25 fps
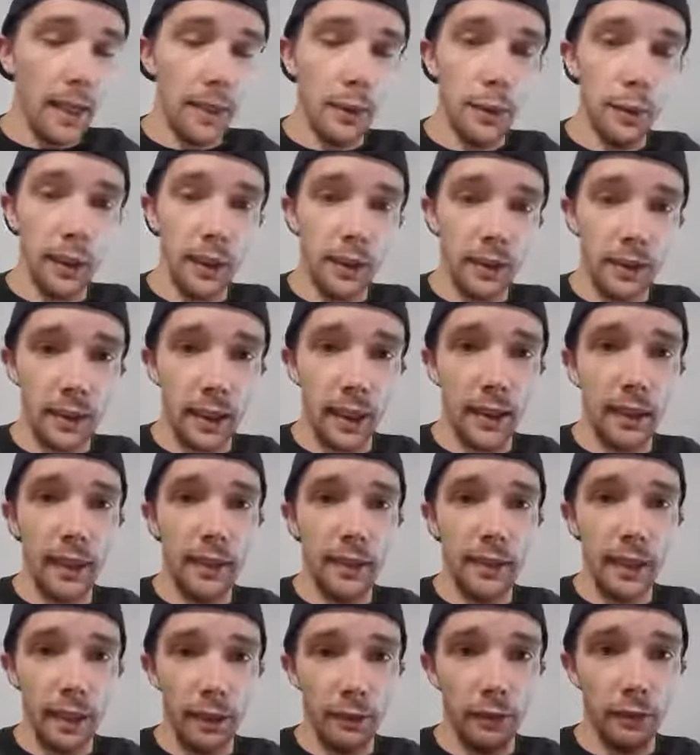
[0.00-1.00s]
you'll get
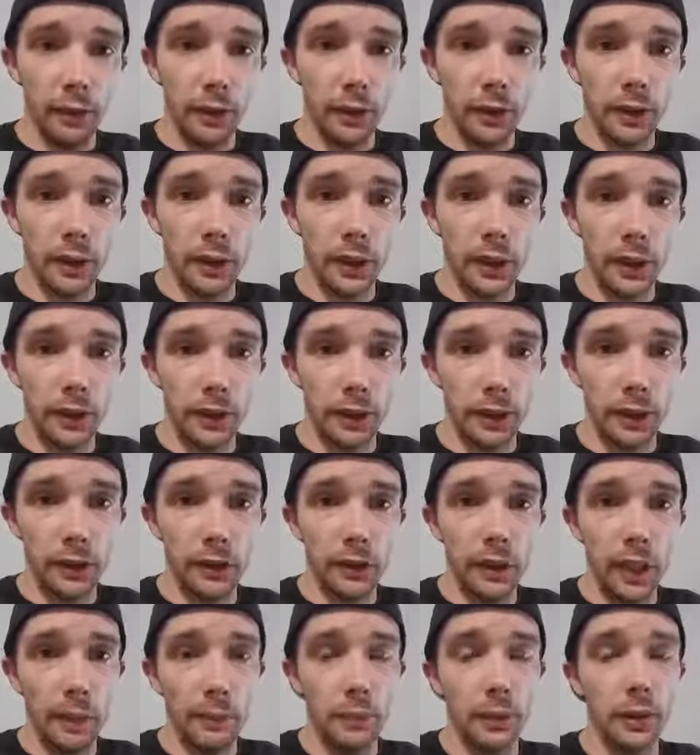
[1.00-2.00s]
Sunday's NFL
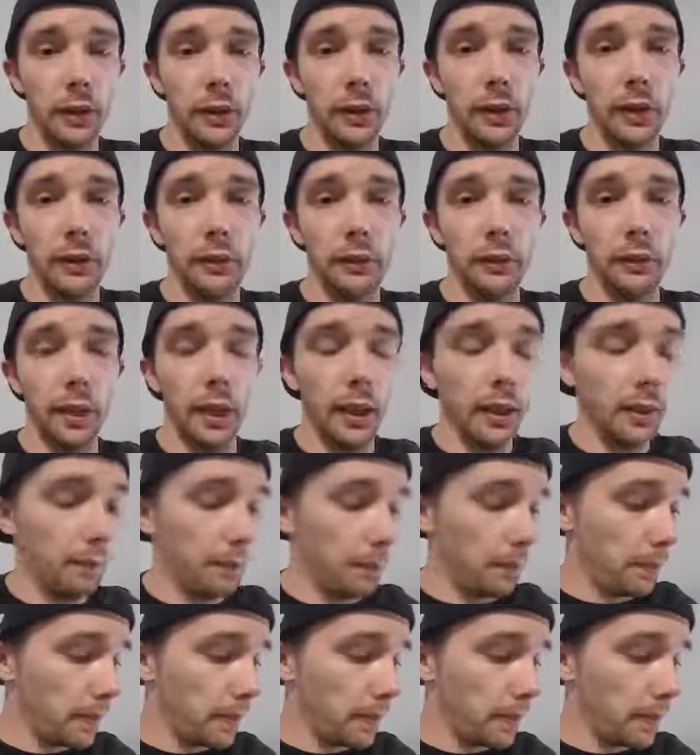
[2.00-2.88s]
selections absolutely free.